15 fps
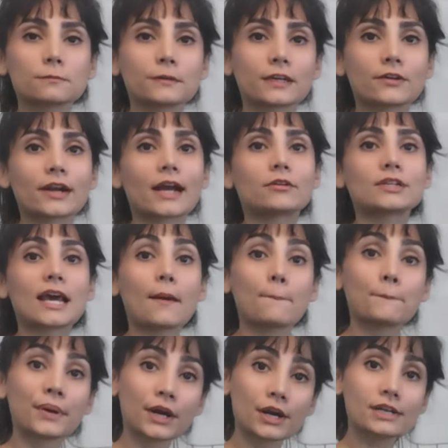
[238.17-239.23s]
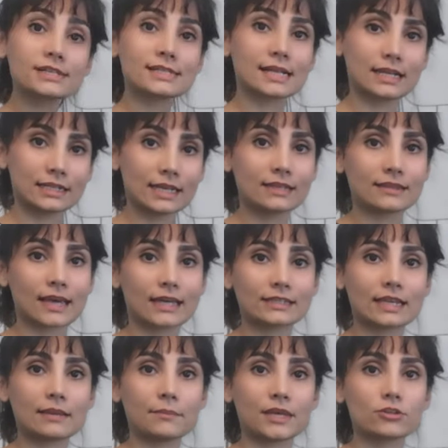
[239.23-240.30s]
figure out a person in that
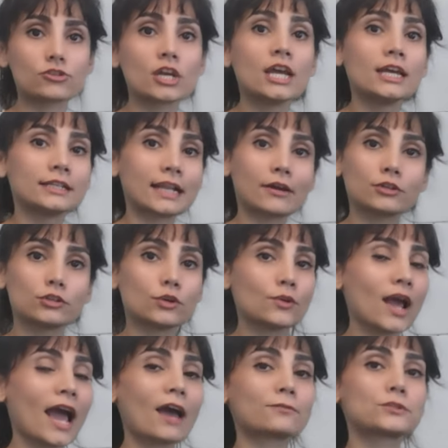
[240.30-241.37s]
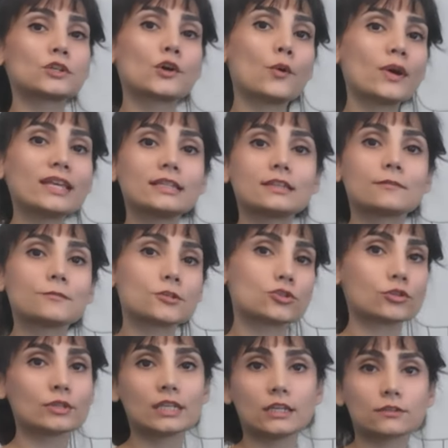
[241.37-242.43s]
image, now you don't have to go
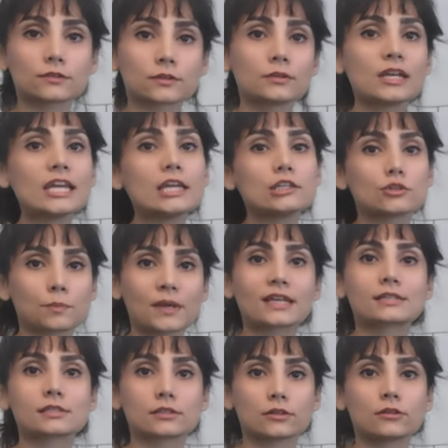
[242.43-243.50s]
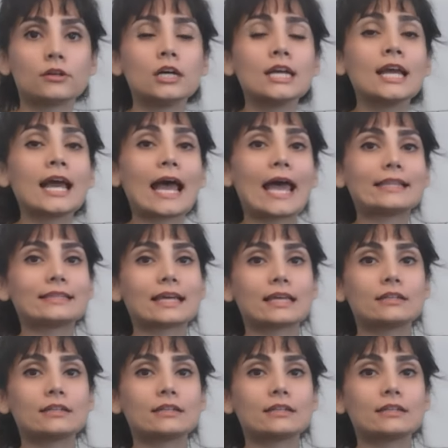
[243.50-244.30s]
individually through each pixel and